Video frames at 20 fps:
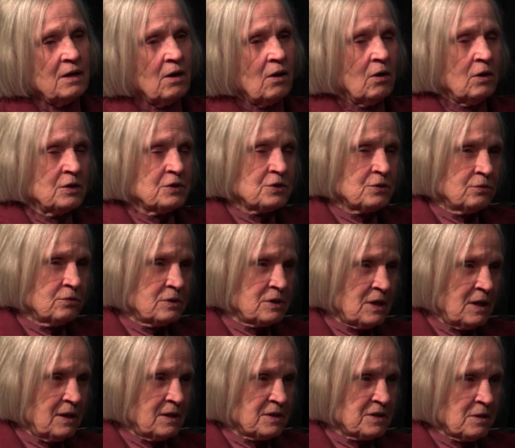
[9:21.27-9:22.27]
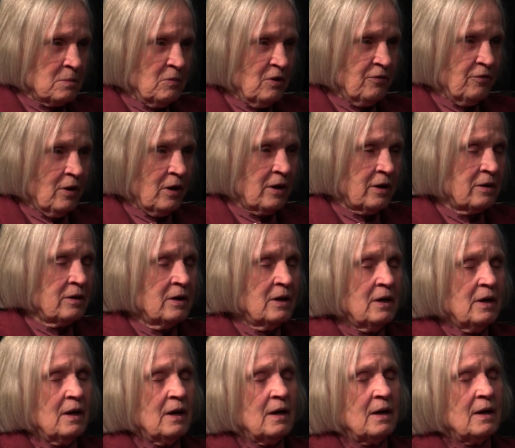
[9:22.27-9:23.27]
also take some of our
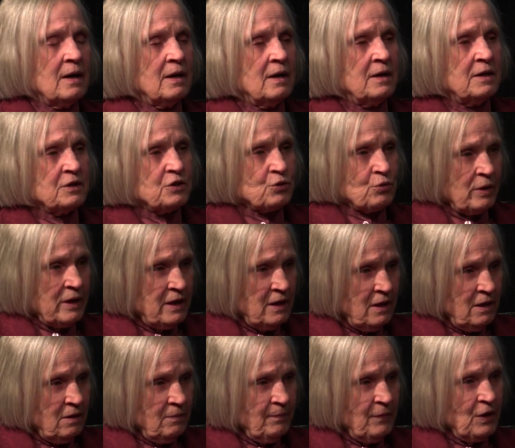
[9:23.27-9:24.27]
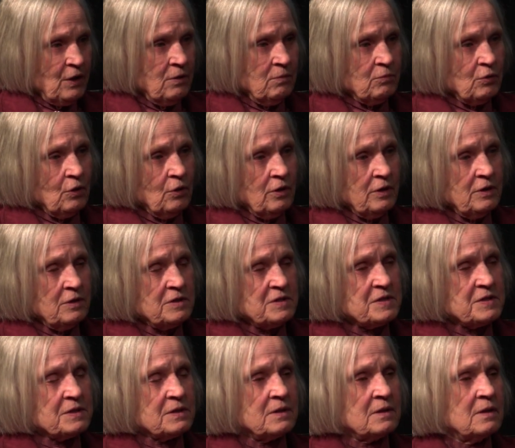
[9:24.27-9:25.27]
training, the
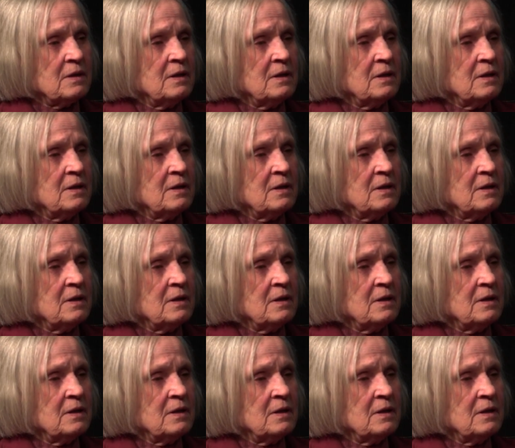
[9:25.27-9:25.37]
employers,